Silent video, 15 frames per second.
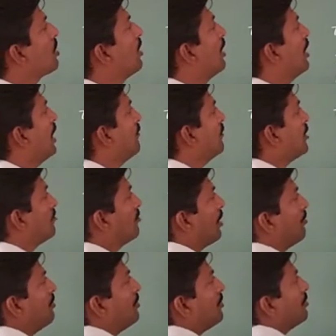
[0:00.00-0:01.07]
having
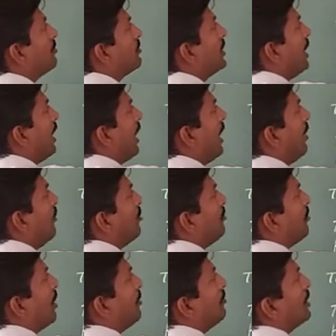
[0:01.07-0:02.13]
they have a
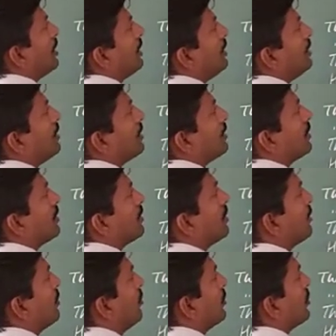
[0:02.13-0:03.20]
memory,
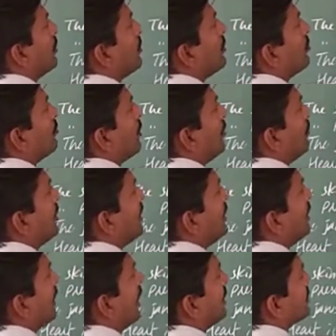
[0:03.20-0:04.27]
what you call memory
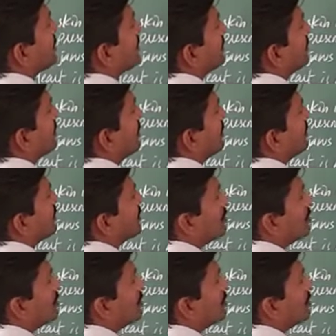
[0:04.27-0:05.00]
glands, right.